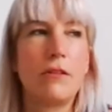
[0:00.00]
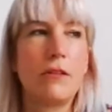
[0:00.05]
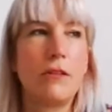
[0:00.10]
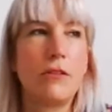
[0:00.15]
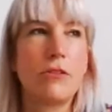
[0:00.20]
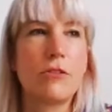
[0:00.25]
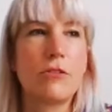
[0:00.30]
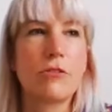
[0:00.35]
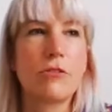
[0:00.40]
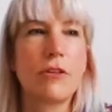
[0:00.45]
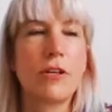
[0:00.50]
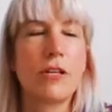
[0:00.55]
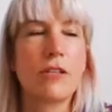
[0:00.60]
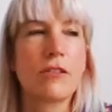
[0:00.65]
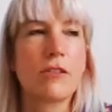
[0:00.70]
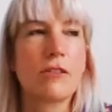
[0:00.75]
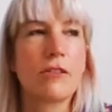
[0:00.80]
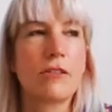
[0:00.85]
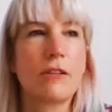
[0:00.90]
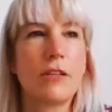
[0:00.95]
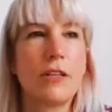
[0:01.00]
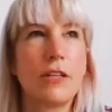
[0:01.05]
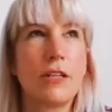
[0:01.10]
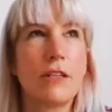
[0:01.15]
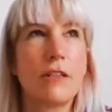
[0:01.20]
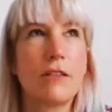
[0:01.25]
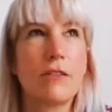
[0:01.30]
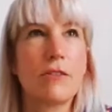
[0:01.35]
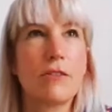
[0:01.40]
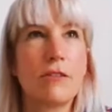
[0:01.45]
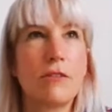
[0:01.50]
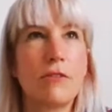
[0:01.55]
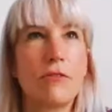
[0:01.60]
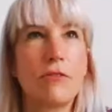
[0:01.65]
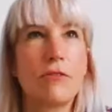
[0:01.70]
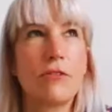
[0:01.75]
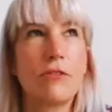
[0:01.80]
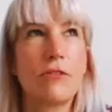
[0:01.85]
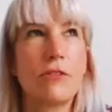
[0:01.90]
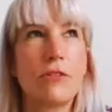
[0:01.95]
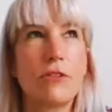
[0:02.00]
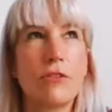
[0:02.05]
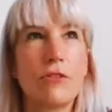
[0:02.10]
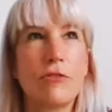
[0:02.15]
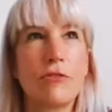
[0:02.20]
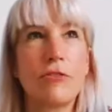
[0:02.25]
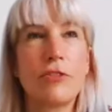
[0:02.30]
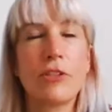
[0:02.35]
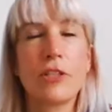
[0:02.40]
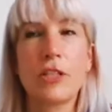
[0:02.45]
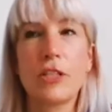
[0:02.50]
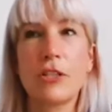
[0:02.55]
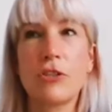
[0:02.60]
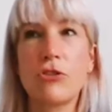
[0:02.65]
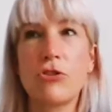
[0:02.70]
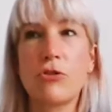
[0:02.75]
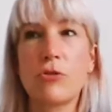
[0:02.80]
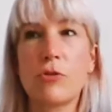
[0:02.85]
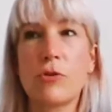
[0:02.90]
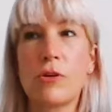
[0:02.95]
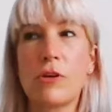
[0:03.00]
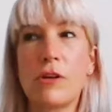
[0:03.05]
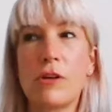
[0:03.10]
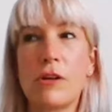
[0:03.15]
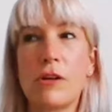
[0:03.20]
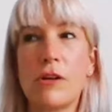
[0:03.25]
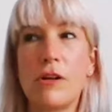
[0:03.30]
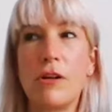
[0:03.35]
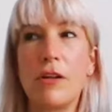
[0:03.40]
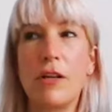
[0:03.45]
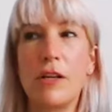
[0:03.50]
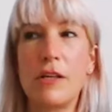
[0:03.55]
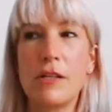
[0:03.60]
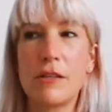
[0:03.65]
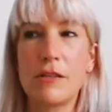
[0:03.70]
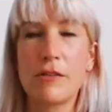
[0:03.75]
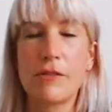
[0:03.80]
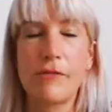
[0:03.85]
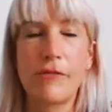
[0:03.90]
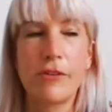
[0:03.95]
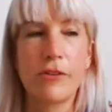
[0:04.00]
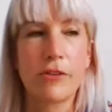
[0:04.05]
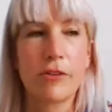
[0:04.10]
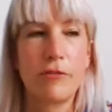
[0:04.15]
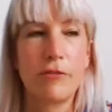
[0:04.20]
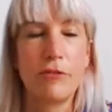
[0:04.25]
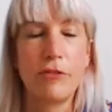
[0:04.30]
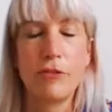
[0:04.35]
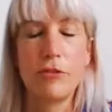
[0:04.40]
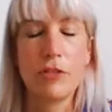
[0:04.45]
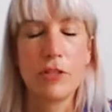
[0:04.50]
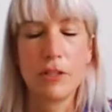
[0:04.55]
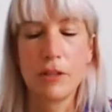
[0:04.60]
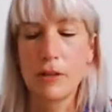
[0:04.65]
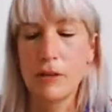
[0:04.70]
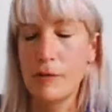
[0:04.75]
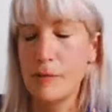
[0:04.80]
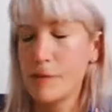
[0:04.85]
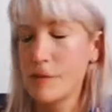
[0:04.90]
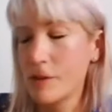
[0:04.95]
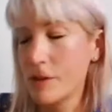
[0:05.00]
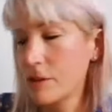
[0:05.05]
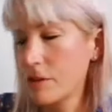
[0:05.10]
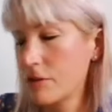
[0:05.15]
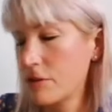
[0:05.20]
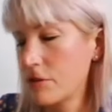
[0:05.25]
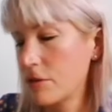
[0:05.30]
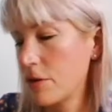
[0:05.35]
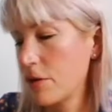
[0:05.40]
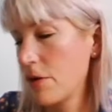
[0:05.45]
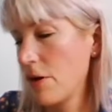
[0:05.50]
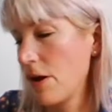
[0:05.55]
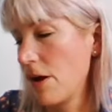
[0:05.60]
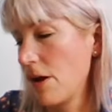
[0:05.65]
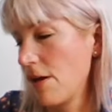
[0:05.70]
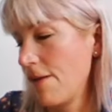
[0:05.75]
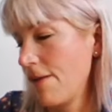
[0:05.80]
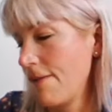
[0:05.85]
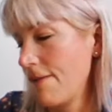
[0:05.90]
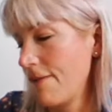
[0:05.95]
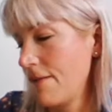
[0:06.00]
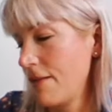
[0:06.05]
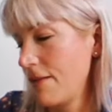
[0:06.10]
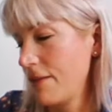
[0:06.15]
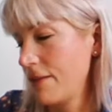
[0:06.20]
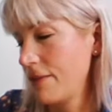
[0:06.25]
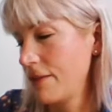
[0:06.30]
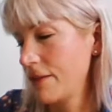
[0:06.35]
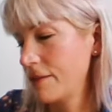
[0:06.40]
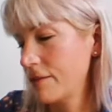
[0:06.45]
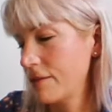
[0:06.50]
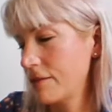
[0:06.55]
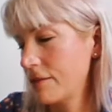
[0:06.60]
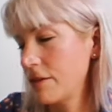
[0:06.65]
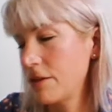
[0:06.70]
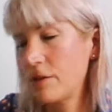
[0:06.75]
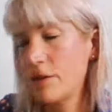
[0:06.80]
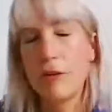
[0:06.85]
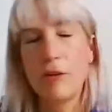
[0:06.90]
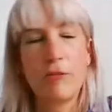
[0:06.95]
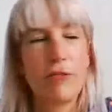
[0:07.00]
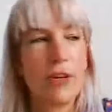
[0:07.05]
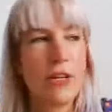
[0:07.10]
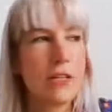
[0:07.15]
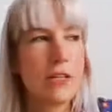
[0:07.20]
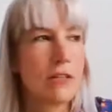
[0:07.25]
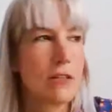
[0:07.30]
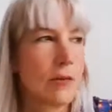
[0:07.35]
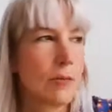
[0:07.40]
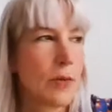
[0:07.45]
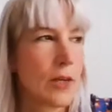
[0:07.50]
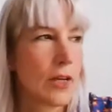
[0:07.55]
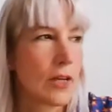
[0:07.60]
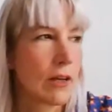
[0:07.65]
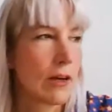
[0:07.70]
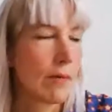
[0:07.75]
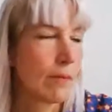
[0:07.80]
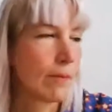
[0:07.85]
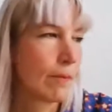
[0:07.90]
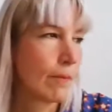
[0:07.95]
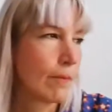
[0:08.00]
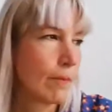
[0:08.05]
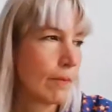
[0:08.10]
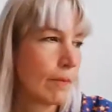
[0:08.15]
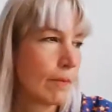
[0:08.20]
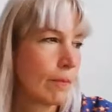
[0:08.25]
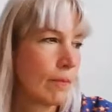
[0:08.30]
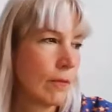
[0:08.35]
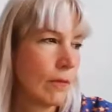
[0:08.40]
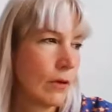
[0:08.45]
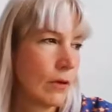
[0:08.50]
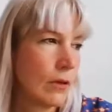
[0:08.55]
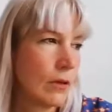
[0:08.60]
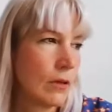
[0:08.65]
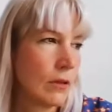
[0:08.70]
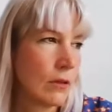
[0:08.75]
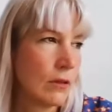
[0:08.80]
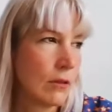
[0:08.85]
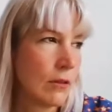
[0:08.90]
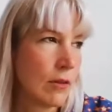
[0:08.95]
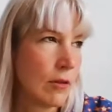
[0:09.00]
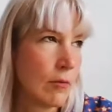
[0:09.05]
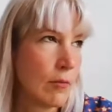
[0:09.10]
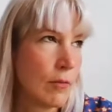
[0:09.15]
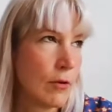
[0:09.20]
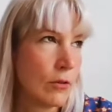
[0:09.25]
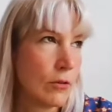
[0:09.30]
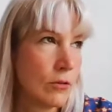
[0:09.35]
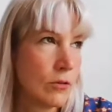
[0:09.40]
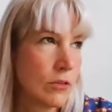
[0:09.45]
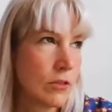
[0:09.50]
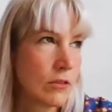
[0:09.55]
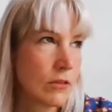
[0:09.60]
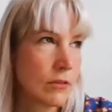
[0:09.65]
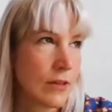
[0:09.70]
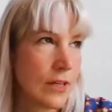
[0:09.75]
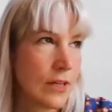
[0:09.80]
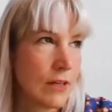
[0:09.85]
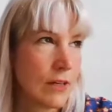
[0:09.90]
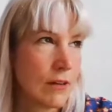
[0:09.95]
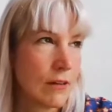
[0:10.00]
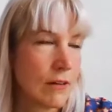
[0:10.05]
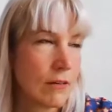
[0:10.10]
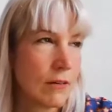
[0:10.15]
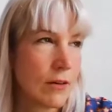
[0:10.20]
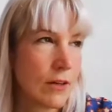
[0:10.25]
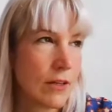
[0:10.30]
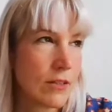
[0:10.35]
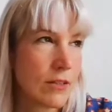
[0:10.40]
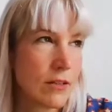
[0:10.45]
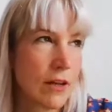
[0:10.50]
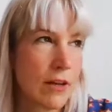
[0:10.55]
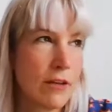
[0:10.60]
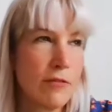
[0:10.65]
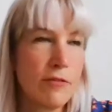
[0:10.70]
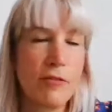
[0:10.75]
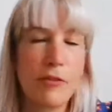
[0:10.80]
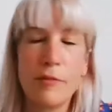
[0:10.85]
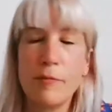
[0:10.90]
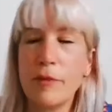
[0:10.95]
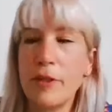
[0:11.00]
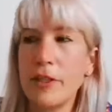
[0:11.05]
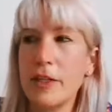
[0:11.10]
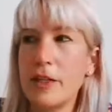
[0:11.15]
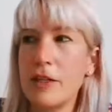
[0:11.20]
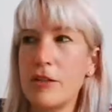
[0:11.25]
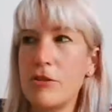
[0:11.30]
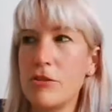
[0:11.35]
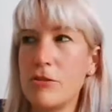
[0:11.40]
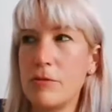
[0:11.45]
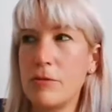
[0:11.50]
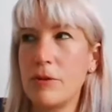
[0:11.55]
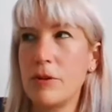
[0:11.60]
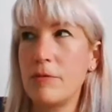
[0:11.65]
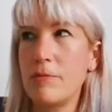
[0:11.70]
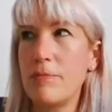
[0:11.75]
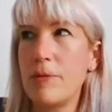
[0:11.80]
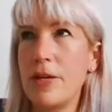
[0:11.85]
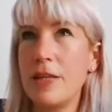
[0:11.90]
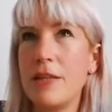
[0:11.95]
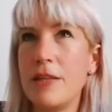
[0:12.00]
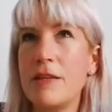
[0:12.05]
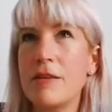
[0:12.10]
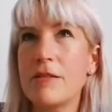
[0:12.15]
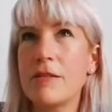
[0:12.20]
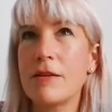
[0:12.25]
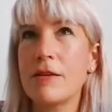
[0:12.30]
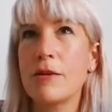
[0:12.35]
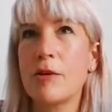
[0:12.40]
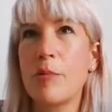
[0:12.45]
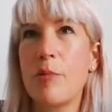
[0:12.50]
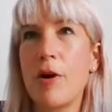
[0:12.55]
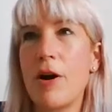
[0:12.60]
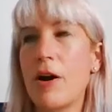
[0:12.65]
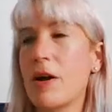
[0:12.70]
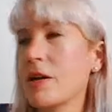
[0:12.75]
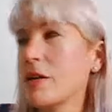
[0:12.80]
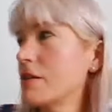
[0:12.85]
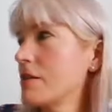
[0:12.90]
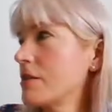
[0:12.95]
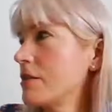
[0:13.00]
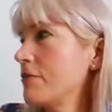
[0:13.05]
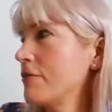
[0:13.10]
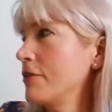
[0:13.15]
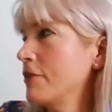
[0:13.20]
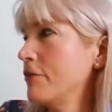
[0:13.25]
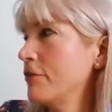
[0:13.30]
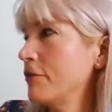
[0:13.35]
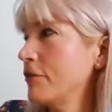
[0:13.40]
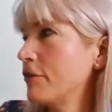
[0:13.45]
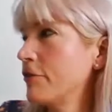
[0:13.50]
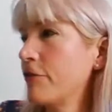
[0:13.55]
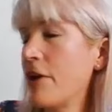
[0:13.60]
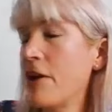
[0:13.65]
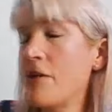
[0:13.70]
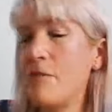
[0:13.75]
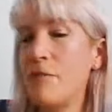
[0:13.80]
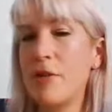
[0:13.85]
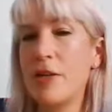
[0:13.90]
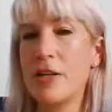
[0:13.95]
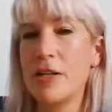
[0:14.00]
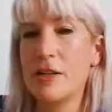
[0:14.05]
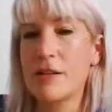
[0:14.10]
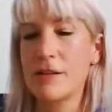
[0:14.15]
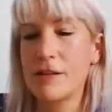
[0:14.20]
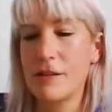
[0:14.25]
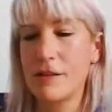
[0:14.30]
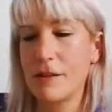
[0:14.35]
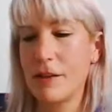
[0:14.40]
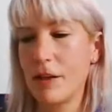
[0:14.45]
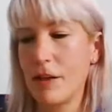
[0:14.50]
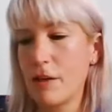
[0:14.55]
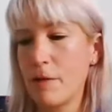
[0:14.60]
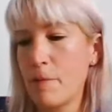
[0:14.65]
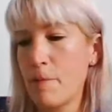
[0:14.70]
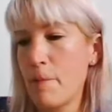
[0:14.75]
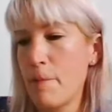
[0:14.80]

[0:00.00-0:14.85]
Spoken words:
stress, or, like, it doesn't feel like a chore, and it doesn't feel confusing anymore. So, that's, like, the advice I pick up, the most right now, aside from, like, enjoying make these little pockets, even if they're 5 minutes, like